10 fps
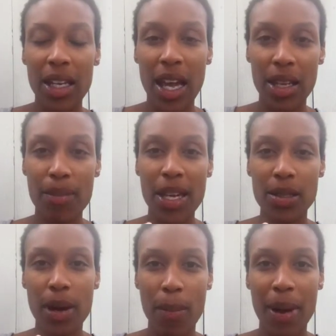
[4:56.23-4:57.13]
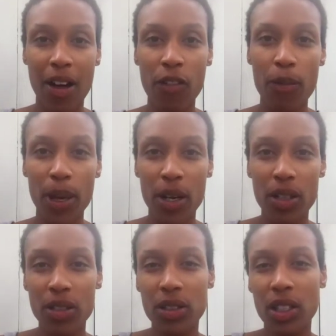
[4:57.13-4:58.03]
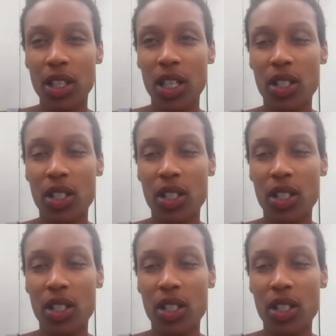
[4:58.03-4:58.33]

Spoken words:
Like it makes my mouth burn.